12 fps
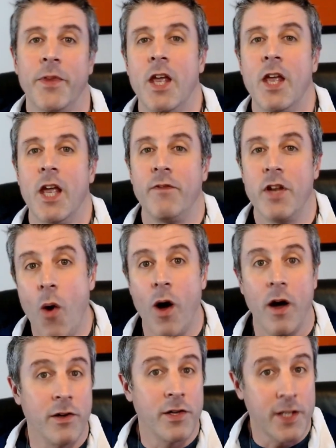If you don't
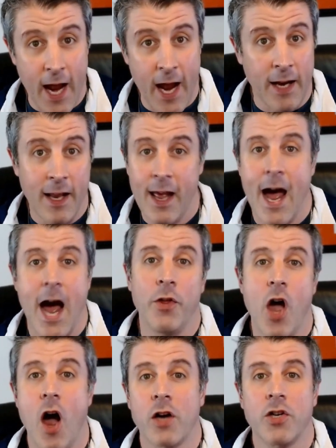understand how the
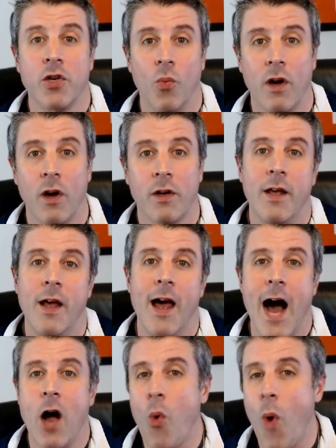auction works,
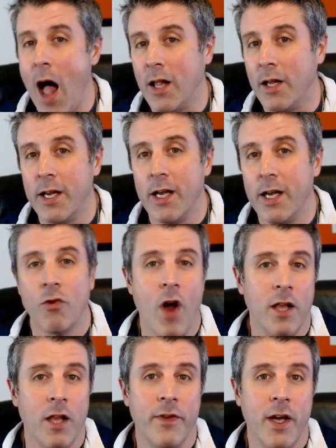how quality and
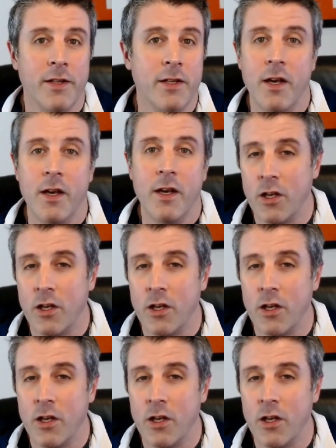relevance control